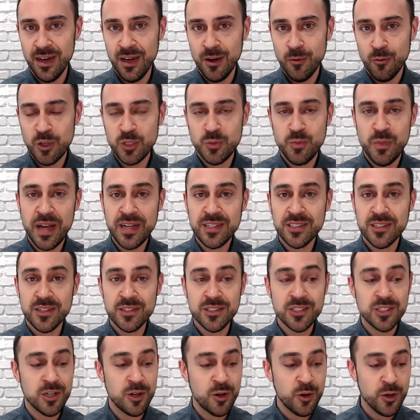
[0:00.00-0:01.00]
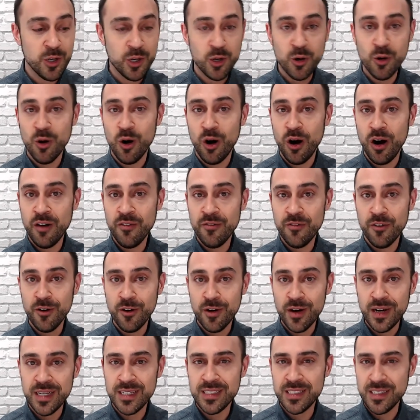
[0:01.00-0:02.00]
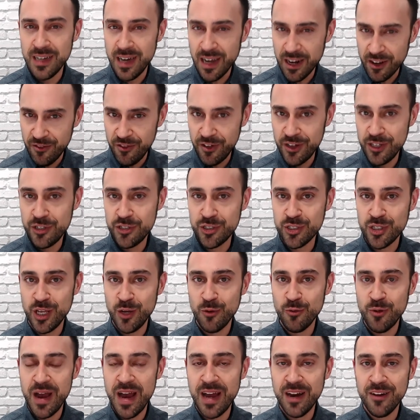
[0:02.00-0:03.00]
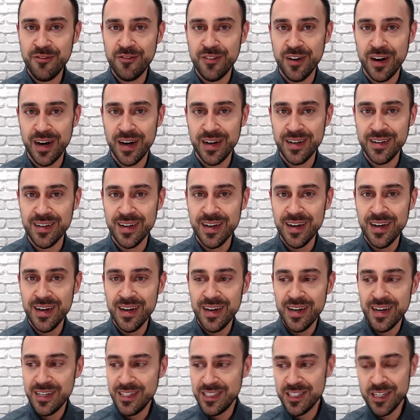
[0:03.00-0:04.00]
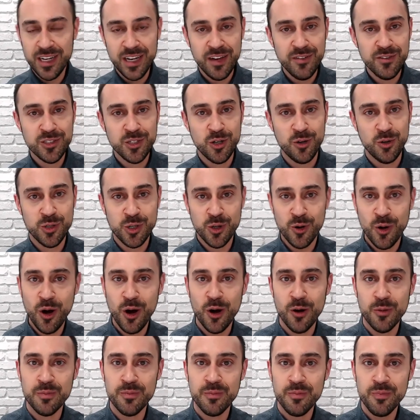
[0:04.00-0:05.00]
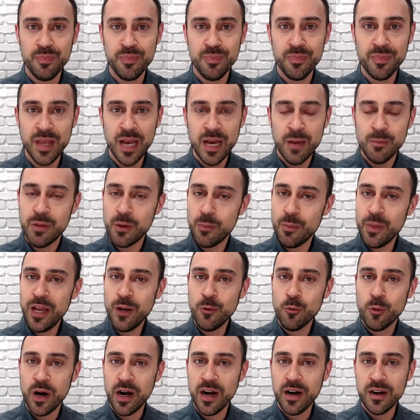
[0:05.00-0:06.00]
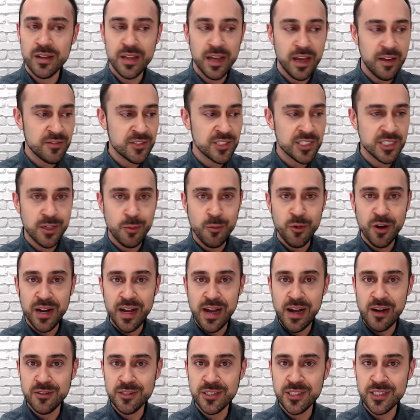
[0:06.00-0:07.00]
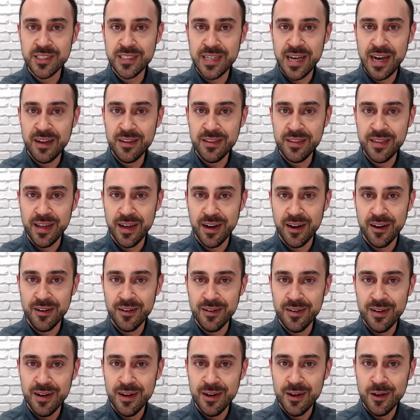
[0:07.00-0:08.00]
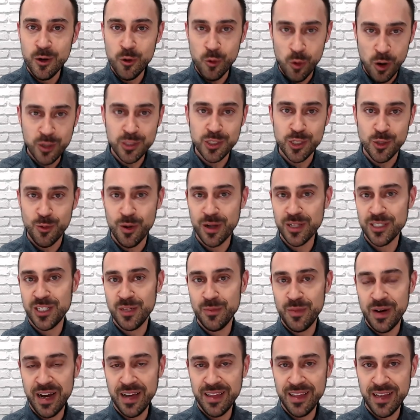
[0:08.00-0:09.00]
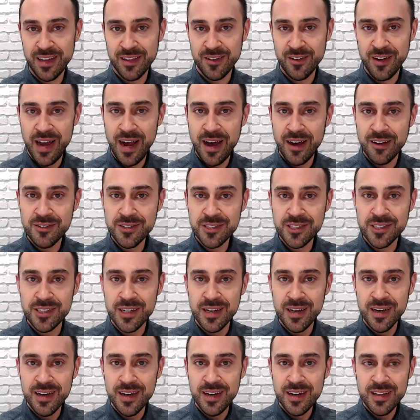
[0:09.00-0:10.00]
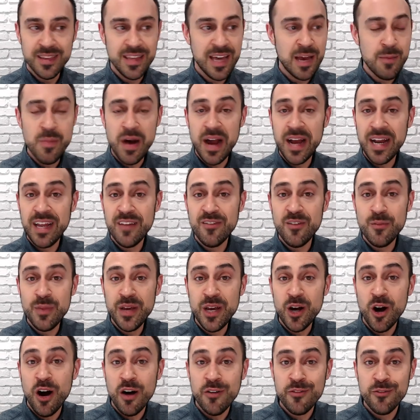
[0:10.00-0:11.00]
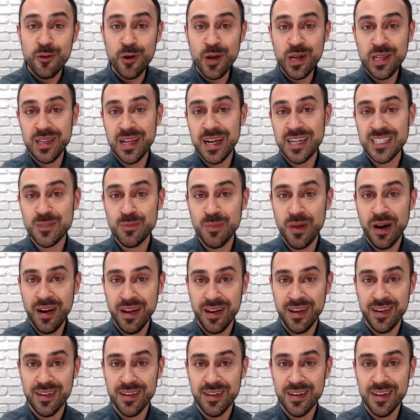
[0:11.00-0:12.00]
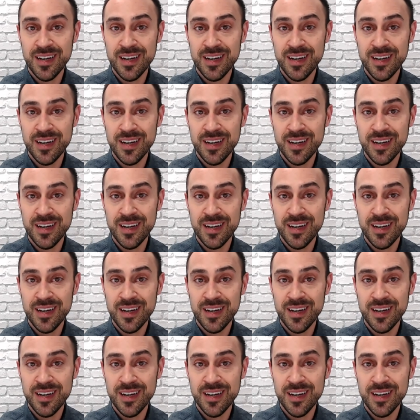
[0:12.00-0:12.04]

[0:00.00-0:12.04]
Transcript: which makes it so your offer is not officially ratified until you've sold your home. But meanwhile, if someone else is out there who also wants to buy the other house, they might even be offering less money.